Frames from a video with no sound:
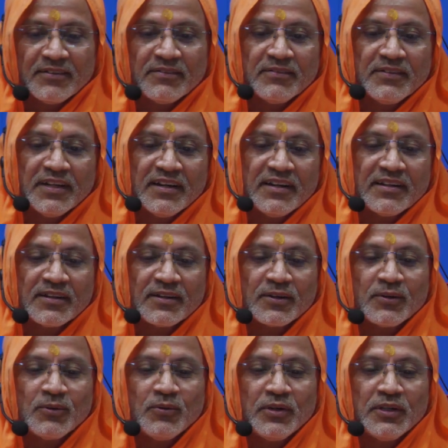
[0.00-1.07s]
we are
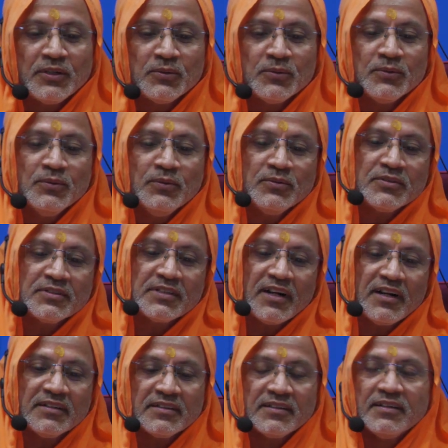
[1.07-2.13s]
going to
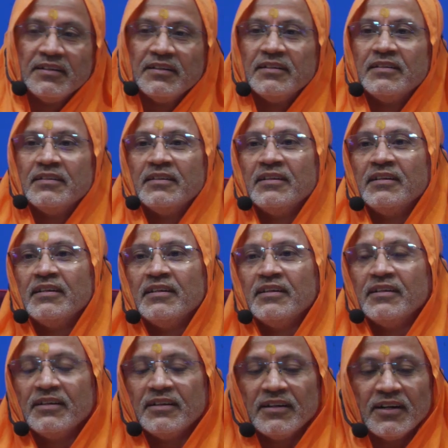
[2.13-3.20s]
start
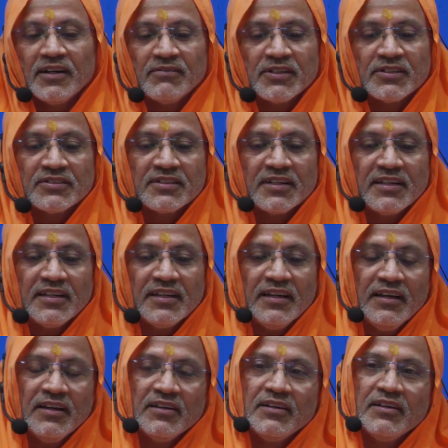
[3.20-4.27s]
our
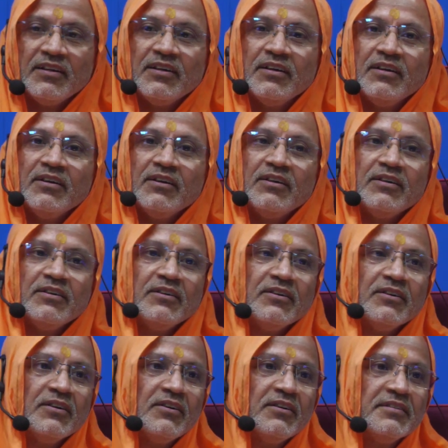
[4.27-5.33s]
study
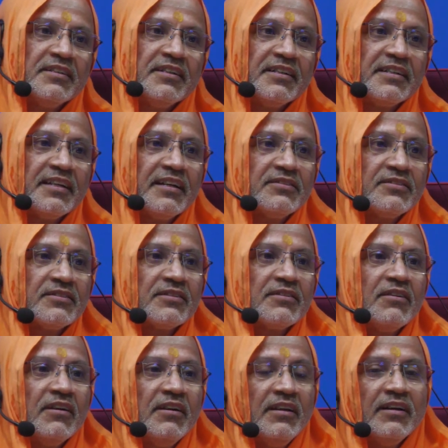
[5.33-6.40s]
on the text
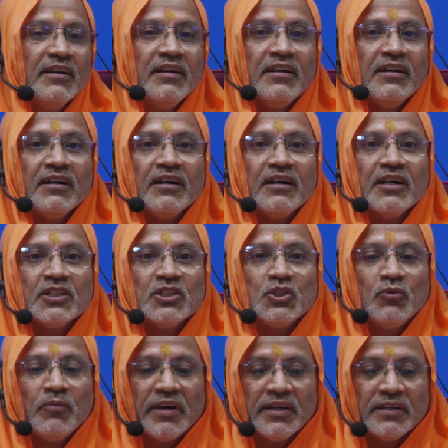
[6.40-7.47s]
called
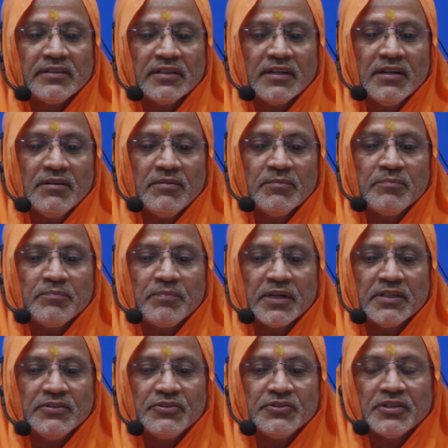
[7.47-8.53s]
Advaita
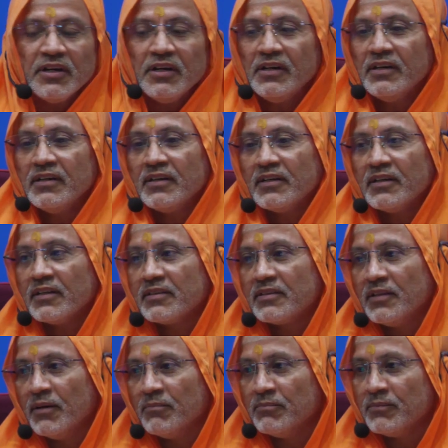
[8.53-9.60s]

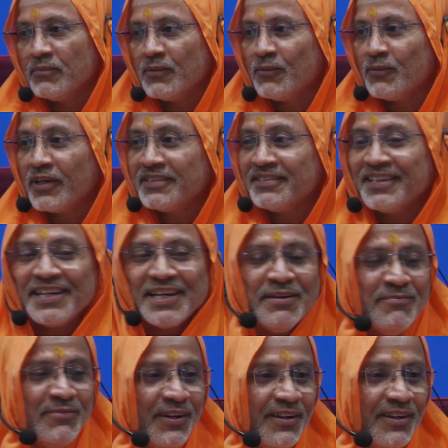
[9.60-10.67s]
Pancaratnam. What is the name?